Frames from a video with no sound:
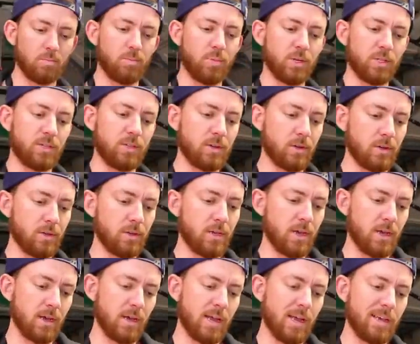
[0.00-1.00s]
But
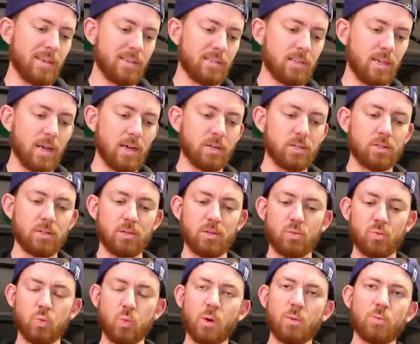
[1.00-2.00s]
yeah, it has actually
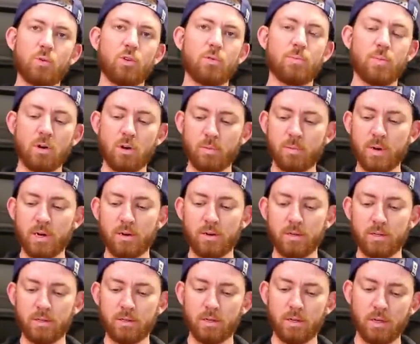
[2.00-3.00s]
one more ball
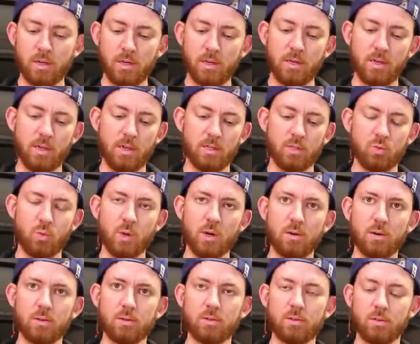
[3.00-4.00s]
bearing as
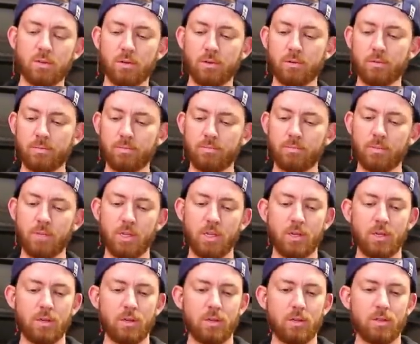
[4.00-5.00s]
well. So
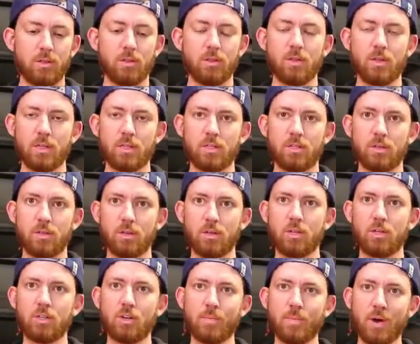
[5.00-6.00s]
that's a
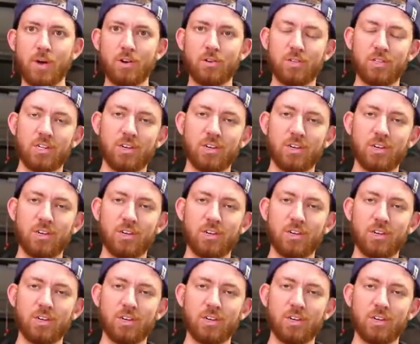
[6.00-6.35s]
Shimano